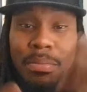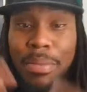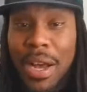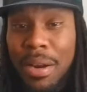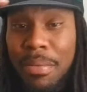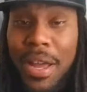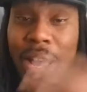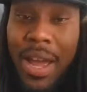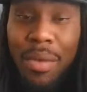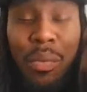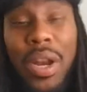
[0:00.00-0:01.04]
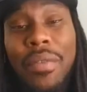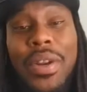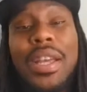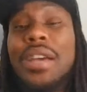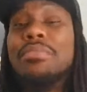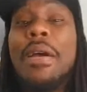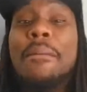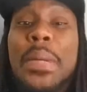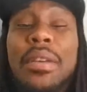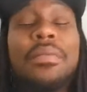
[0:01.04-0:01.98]
or bottom, a hat, whatever the case
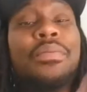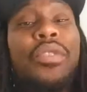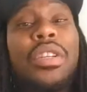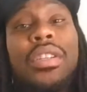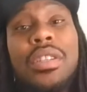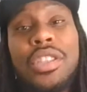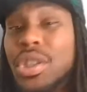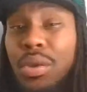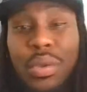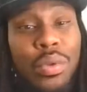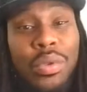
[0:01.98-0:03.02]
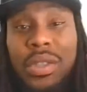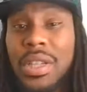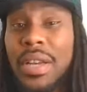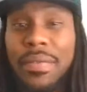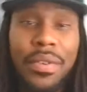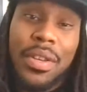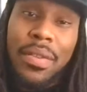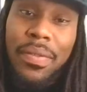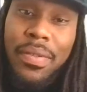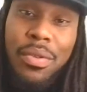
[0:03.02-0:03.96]
may be. Shoes, if
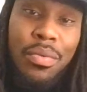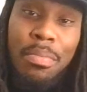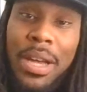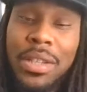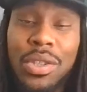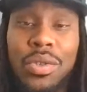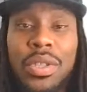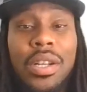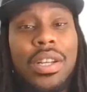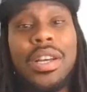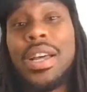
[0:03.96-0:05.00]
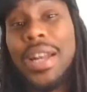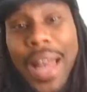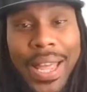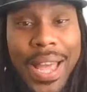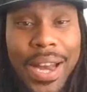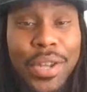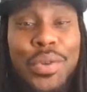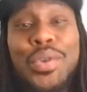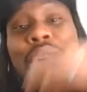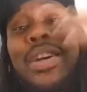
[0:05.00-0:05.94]
if you buy shoes under a hundred like I
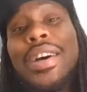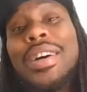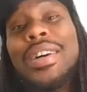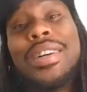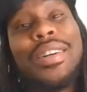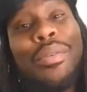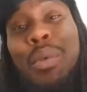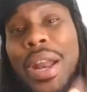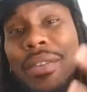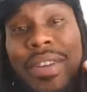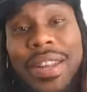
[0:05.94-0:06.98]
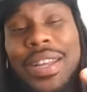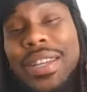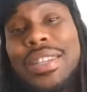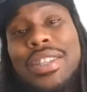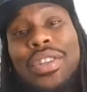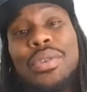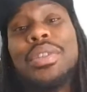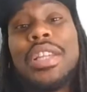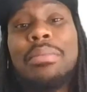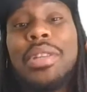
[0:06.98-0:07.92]
do, whatever it is, do
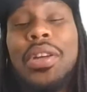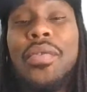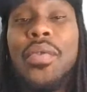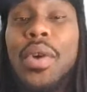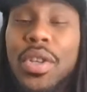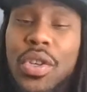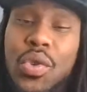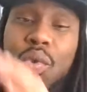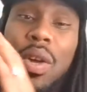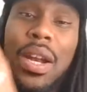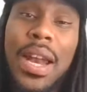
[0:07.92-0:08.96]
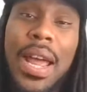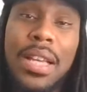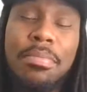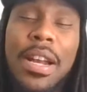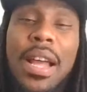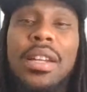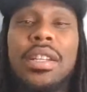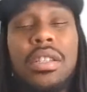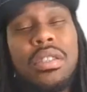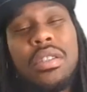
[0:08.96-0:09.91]
something for you. Last but not
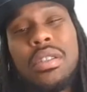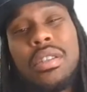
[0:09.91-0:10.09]
least,